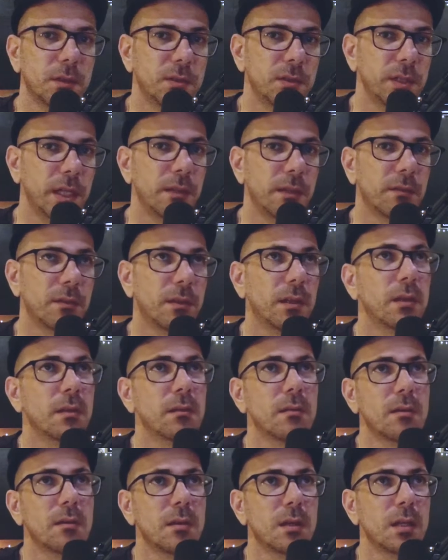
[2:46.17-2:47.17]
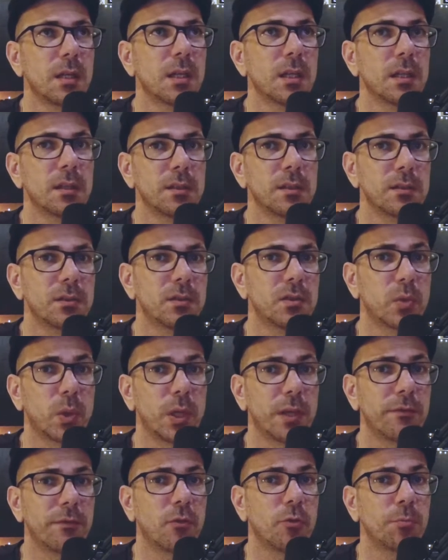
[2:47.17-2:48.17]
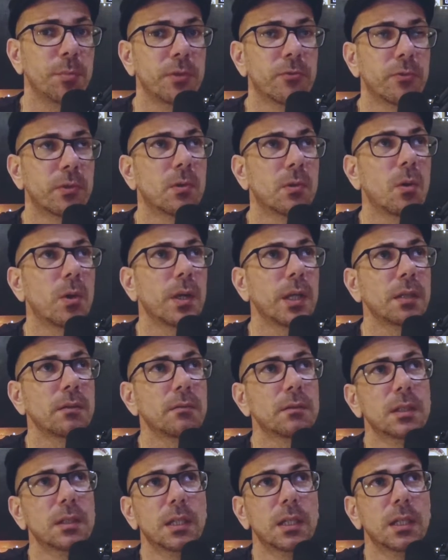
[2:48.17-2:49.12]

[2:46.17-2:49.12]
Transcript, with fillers: the second thing is 24-bit recording